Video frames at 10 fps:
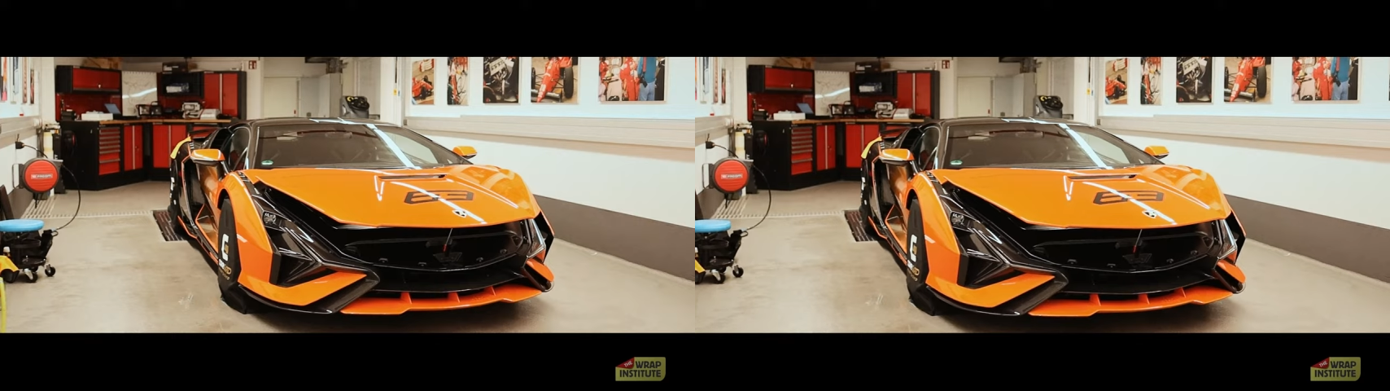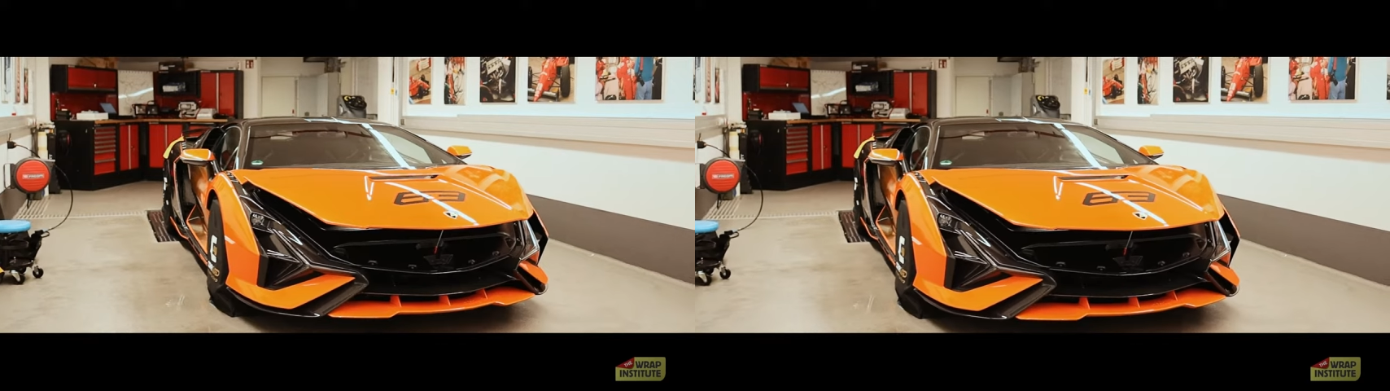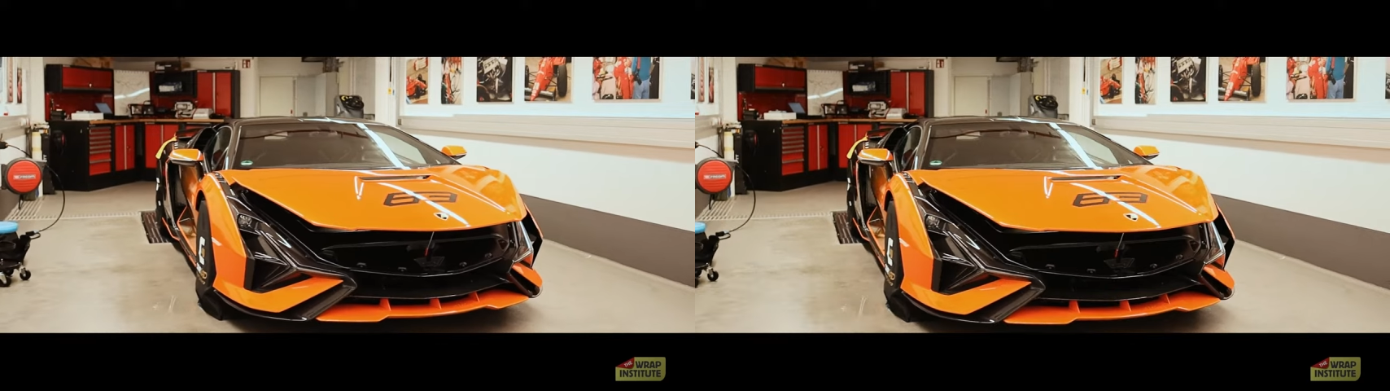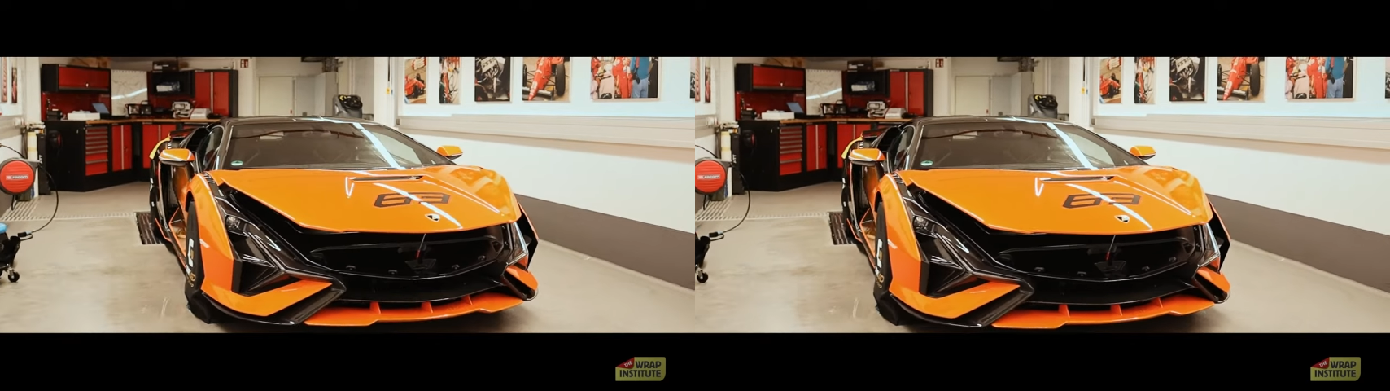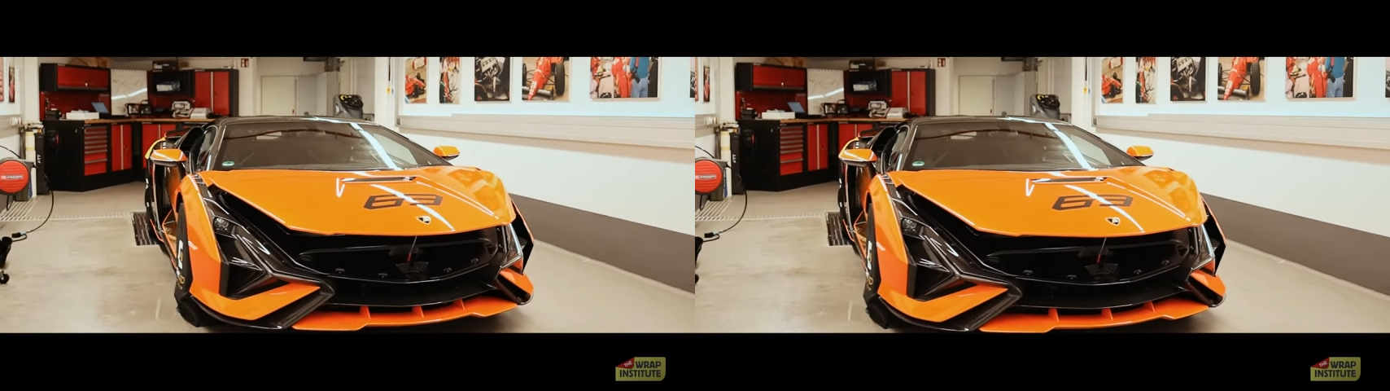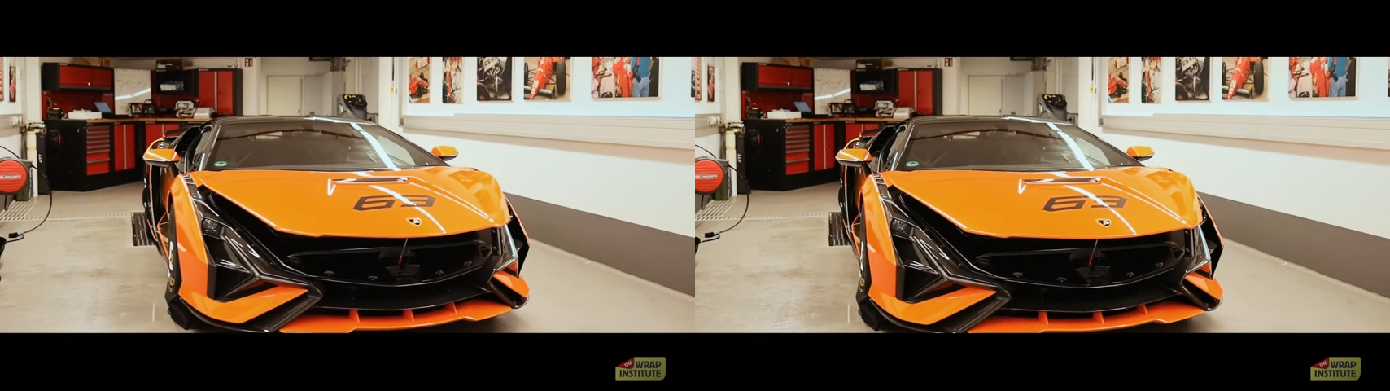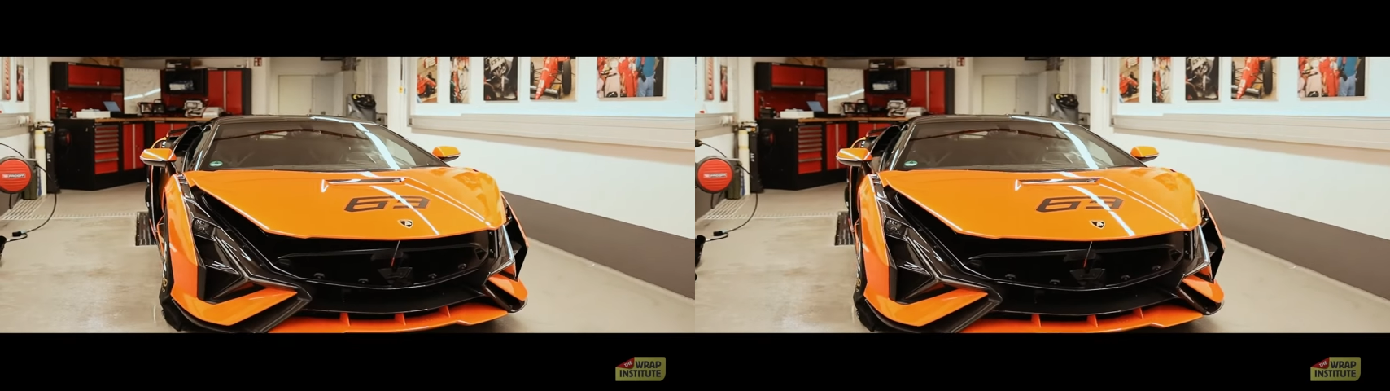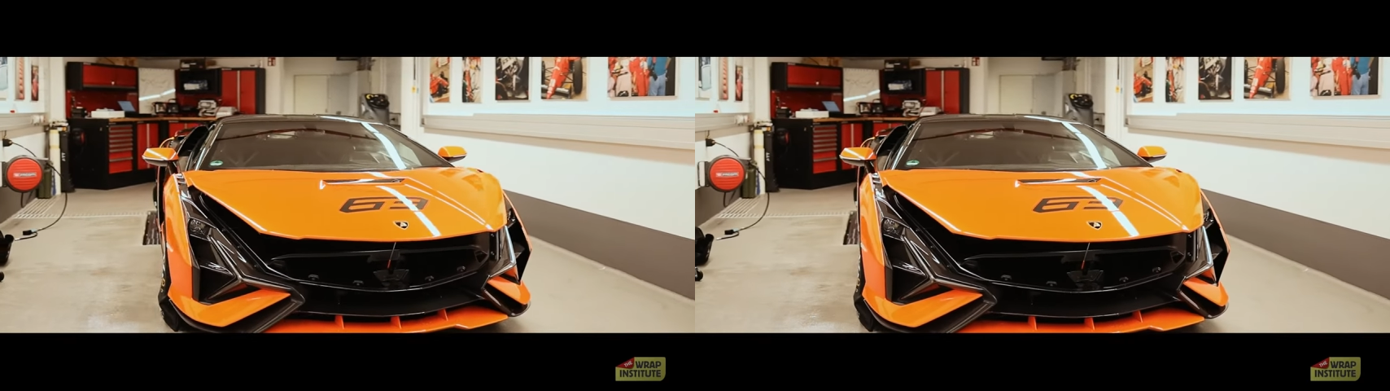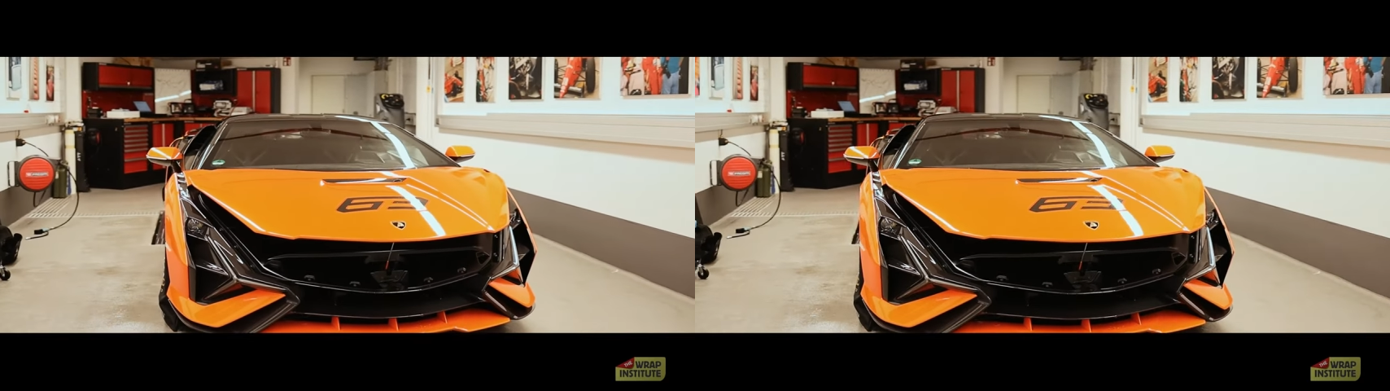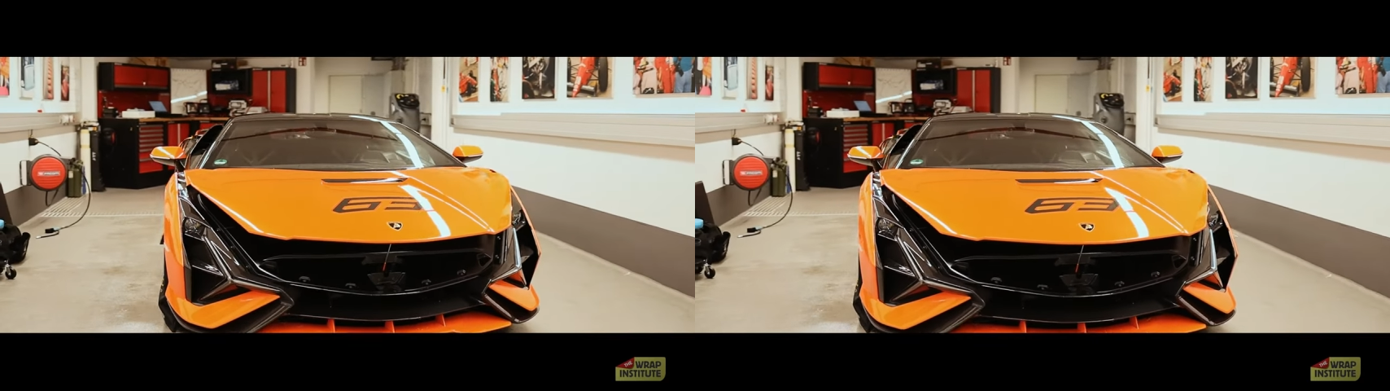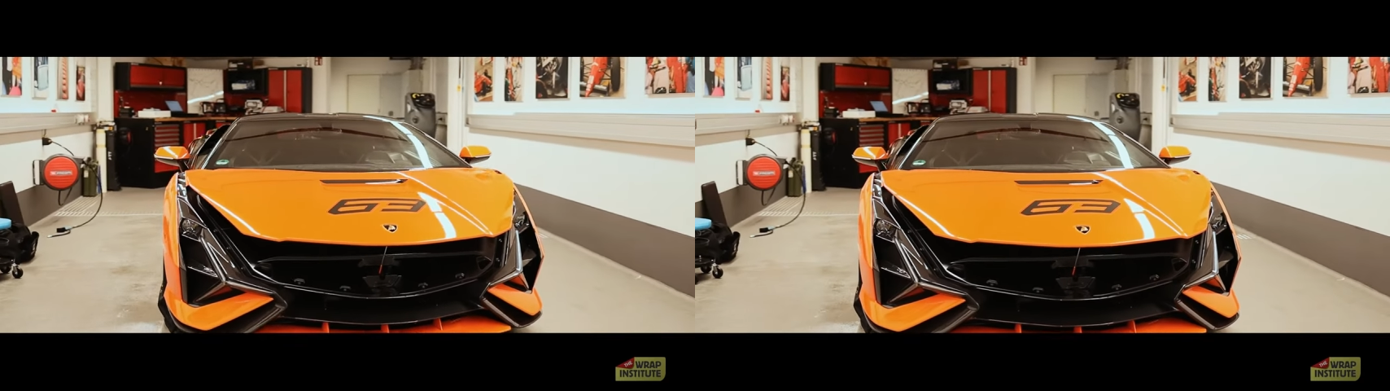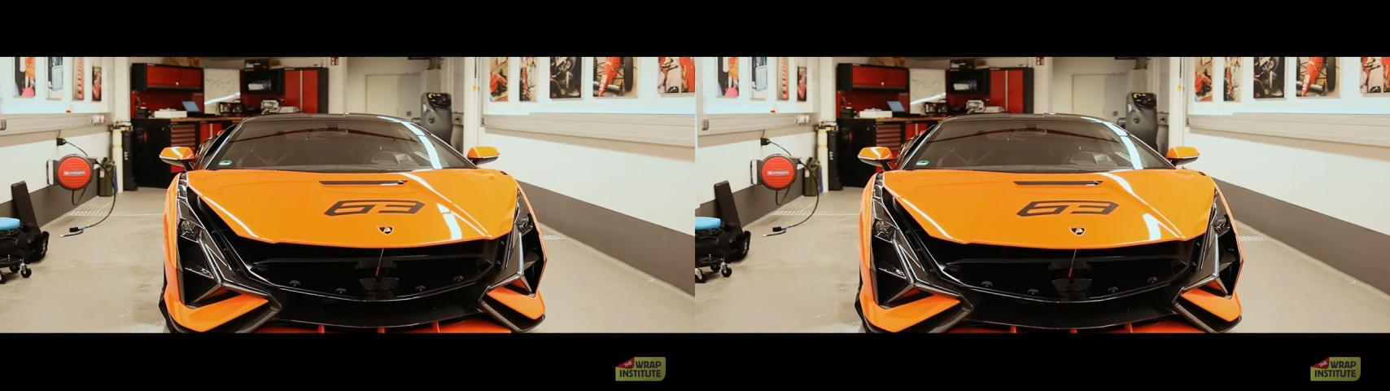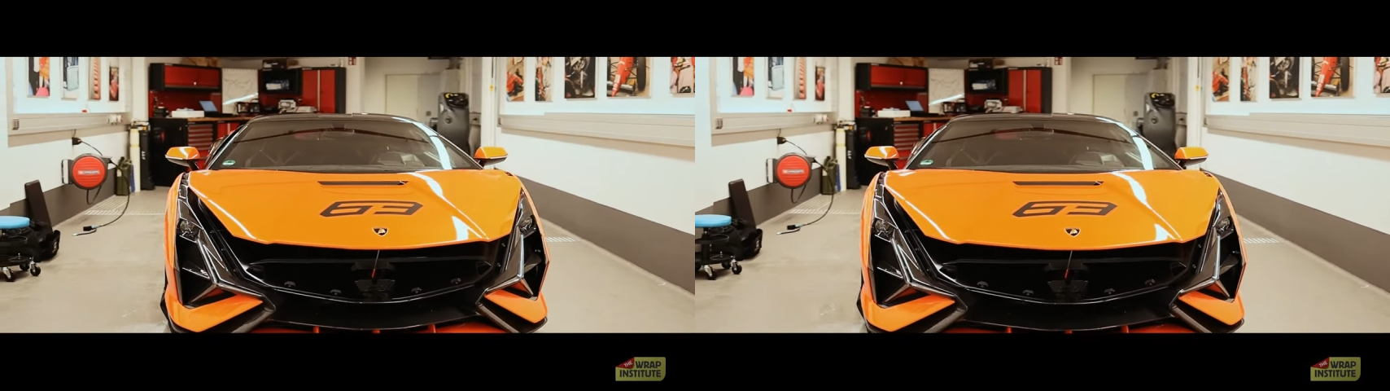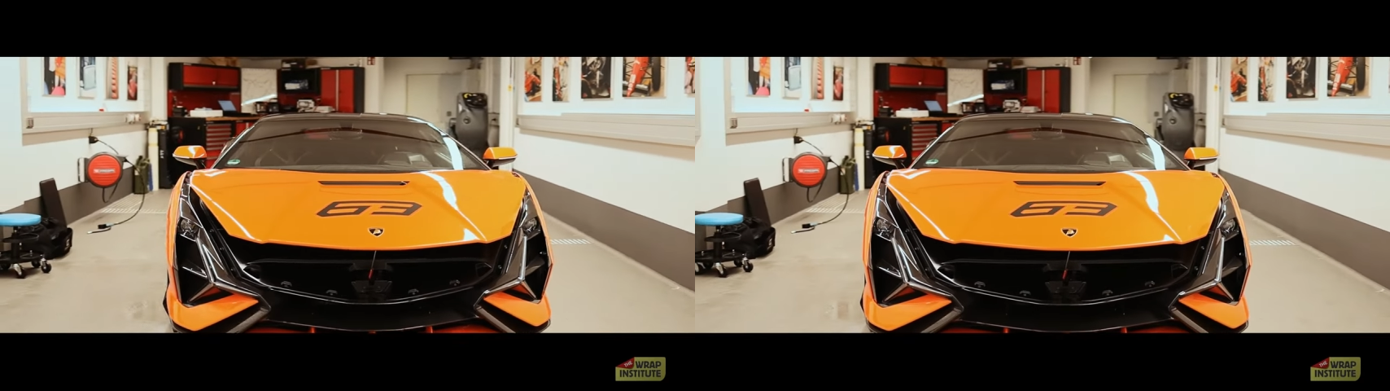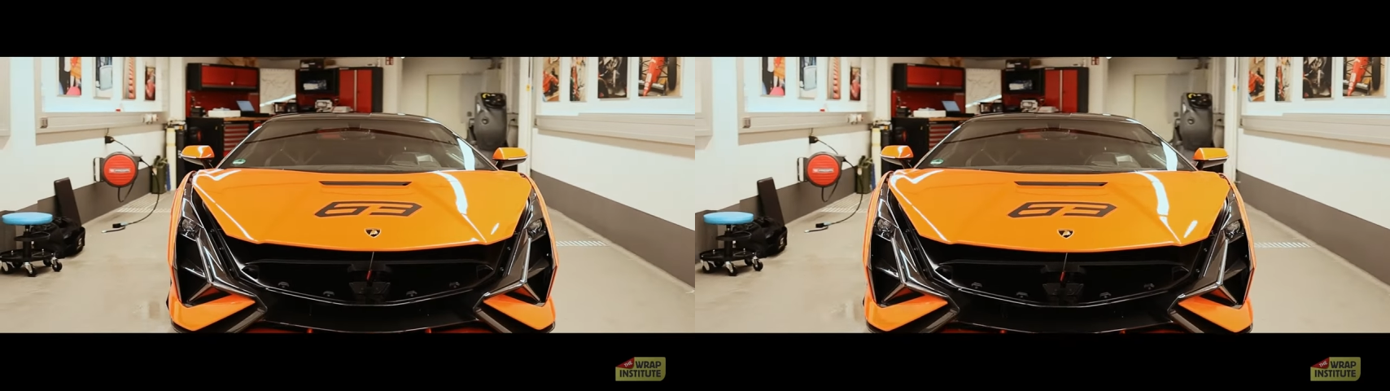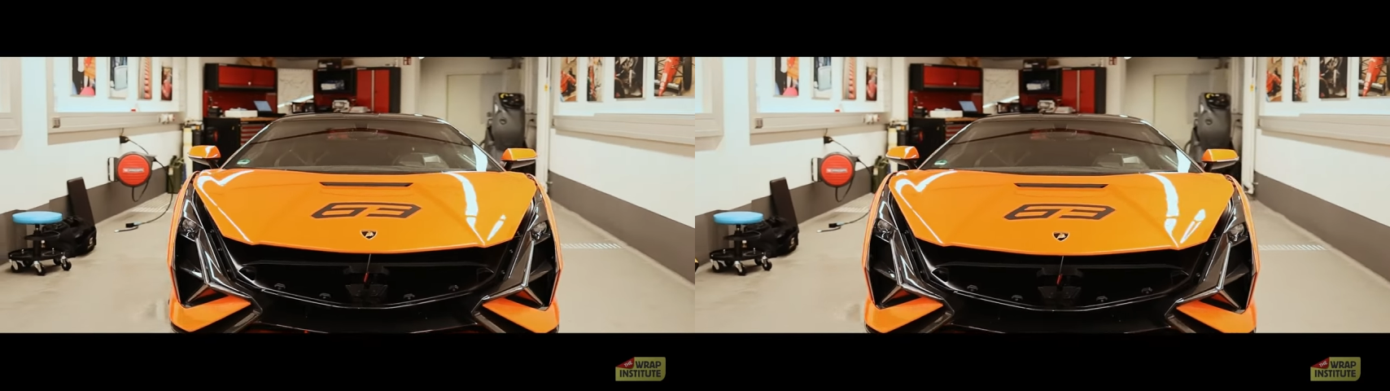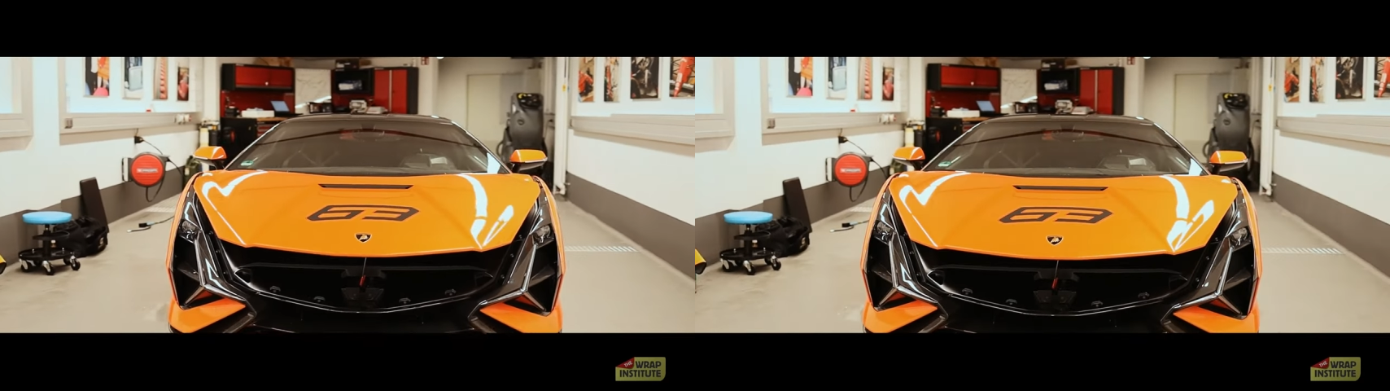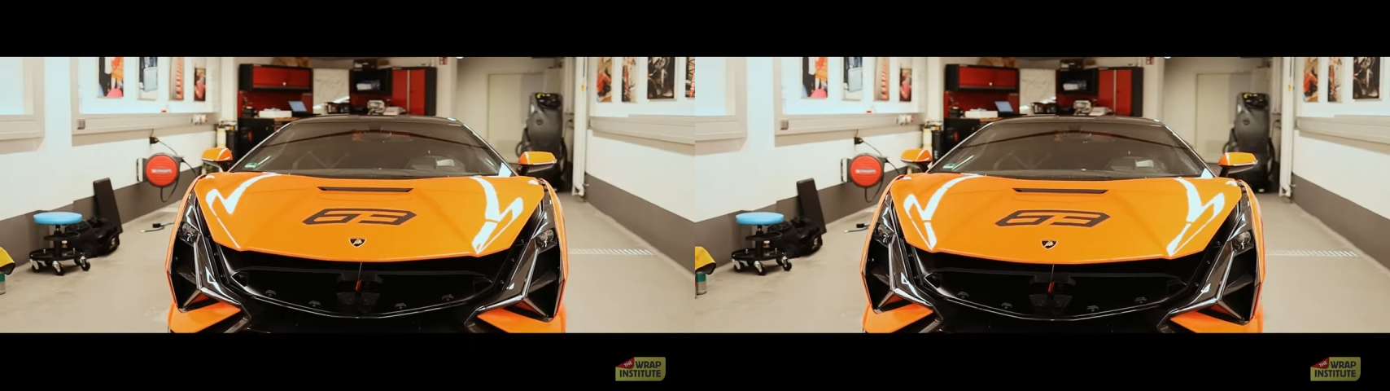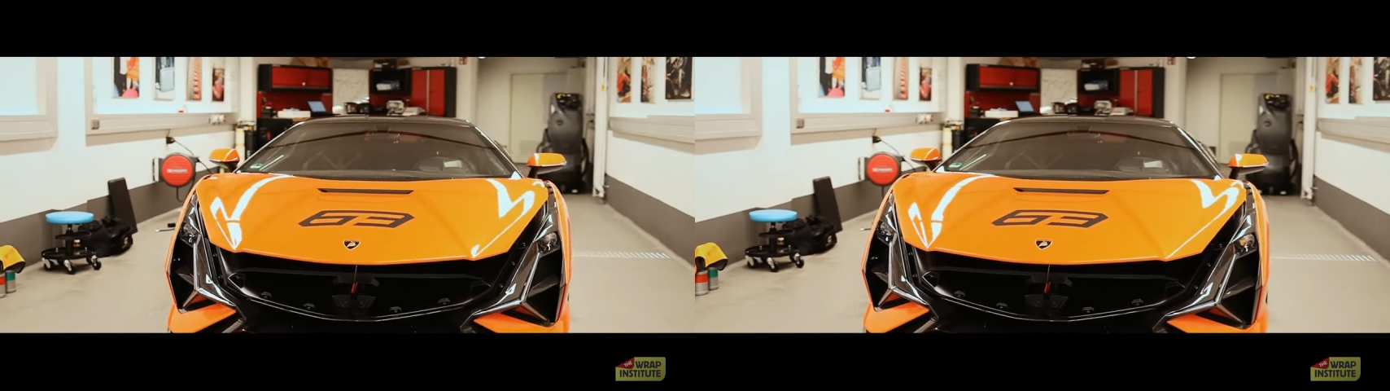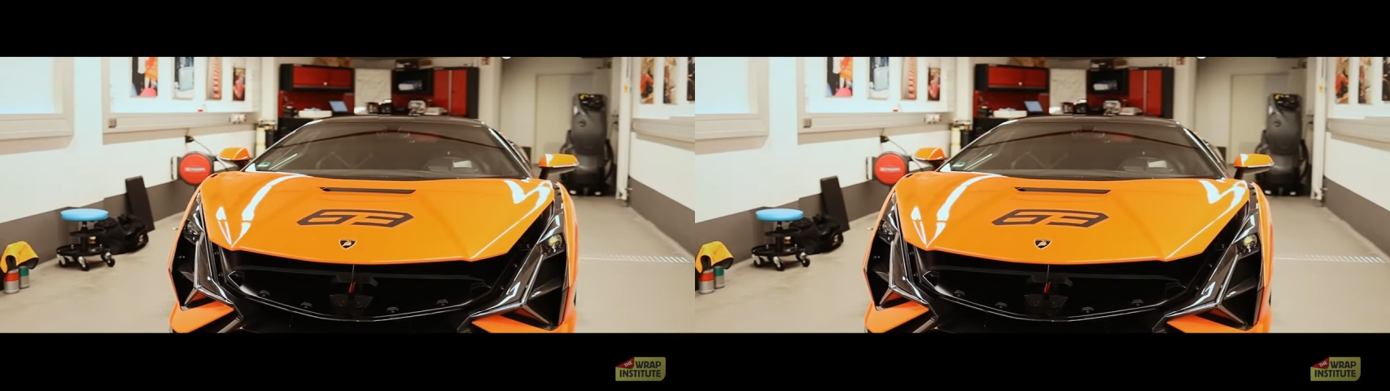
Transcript: (no speaker visible)